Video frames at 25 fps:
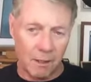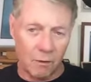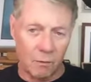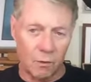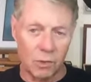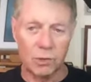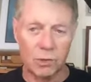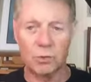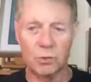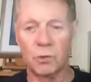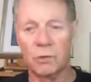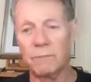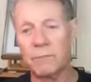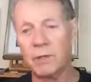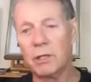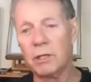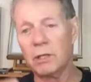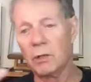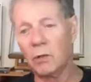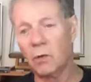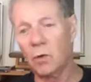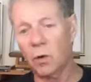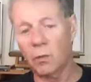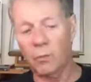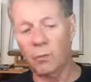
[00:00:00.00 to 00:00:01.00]
which would be
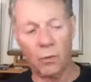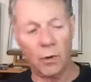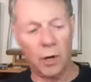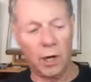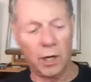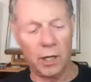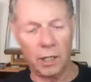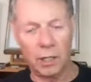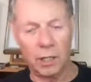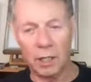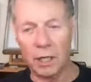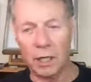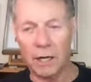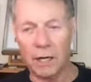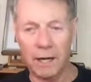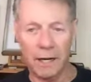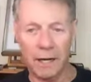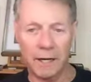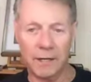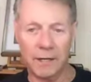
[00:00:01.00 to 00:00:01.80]
incorporated into any